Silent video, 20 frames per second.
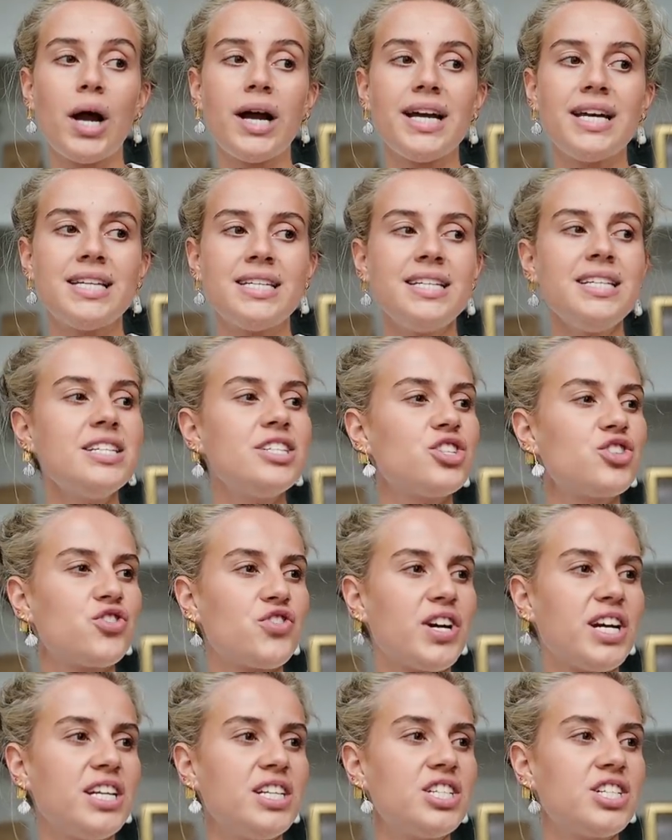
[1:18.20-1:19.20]
is it
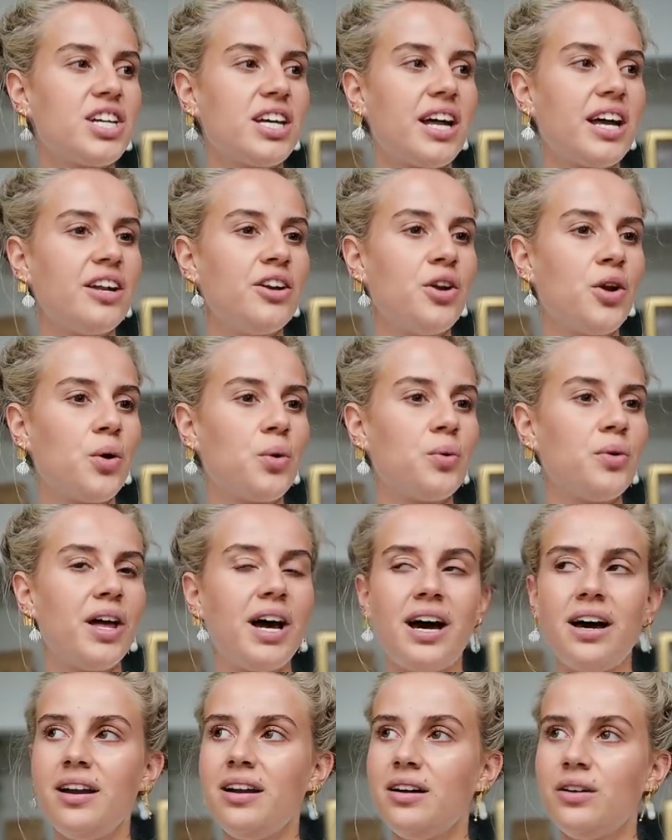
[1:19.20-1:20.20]
strange that I know
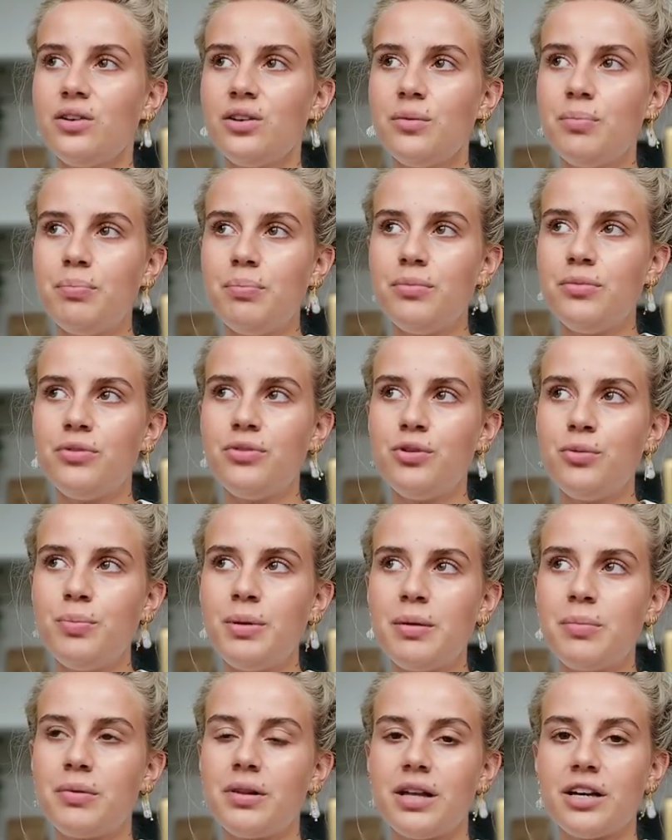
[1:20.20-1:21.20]
that? Or do
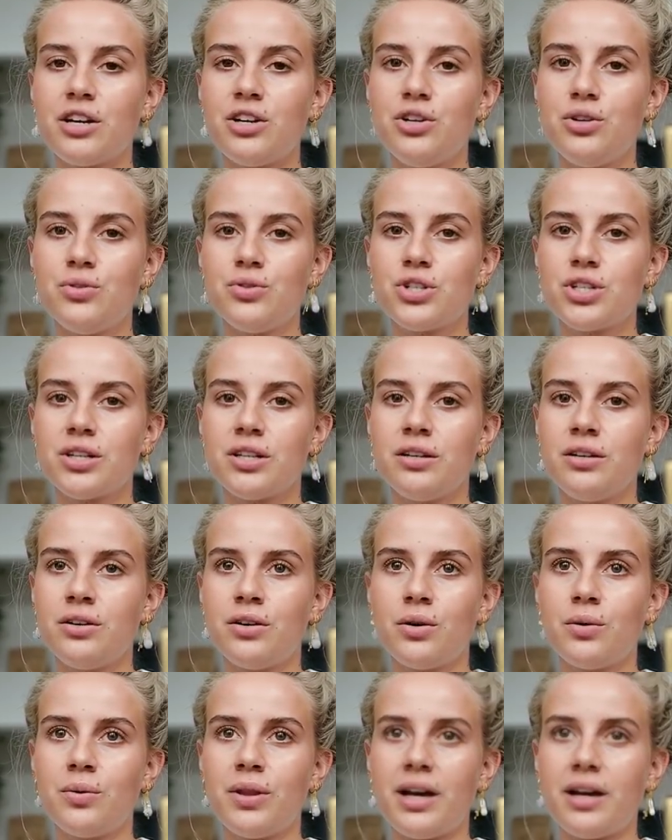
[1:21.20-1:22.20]
people like usually
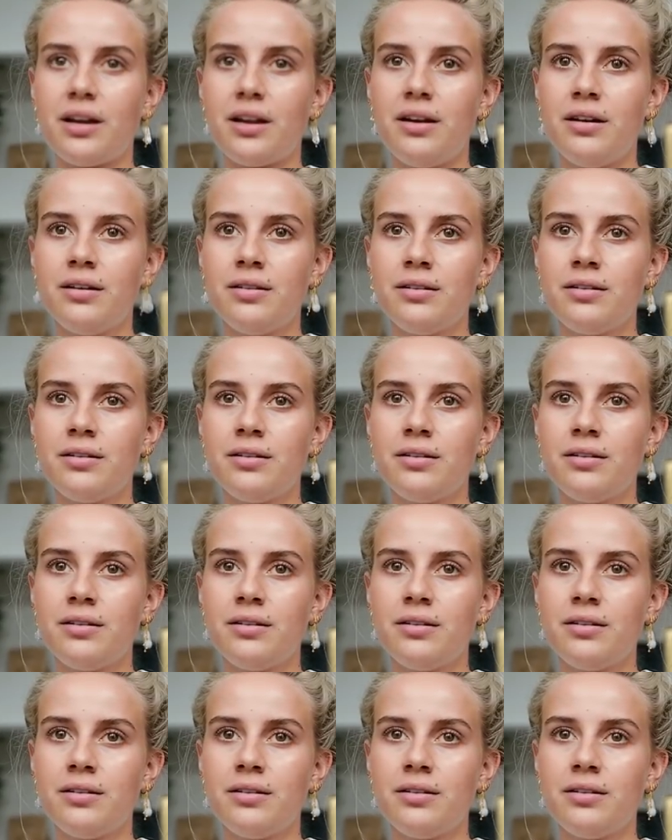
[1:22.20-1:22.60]
know that?